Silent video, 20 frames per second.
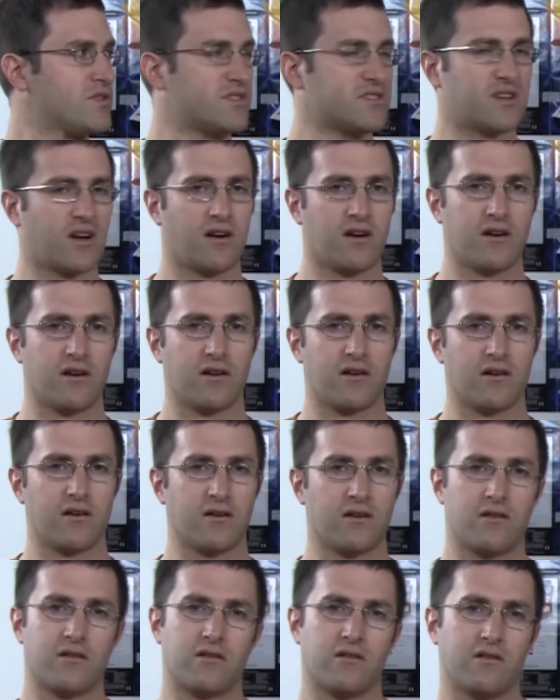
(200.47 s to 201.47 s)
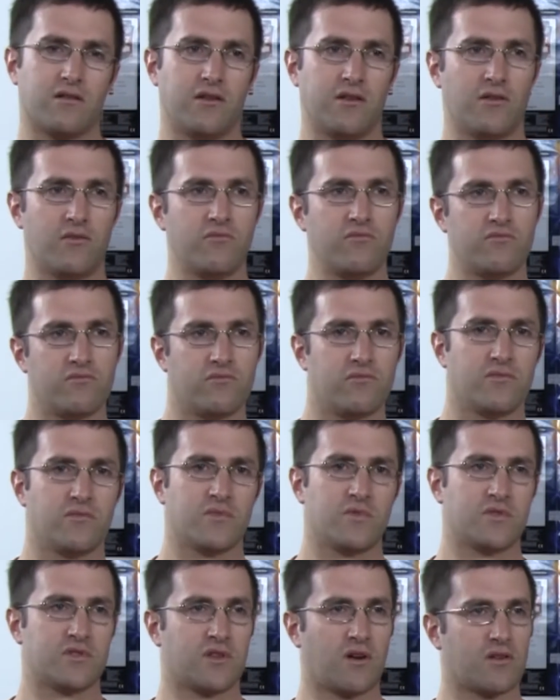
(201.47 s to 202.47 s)
Star, you know,
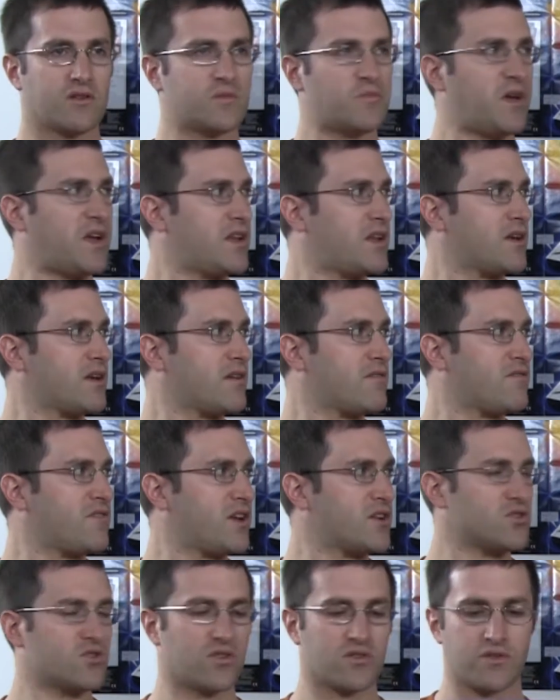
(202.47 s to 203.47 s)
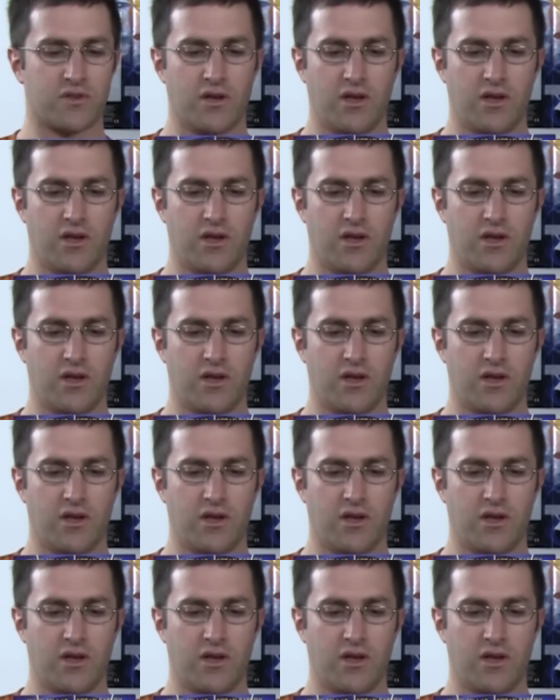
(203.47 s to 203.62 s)
star spanning adventures.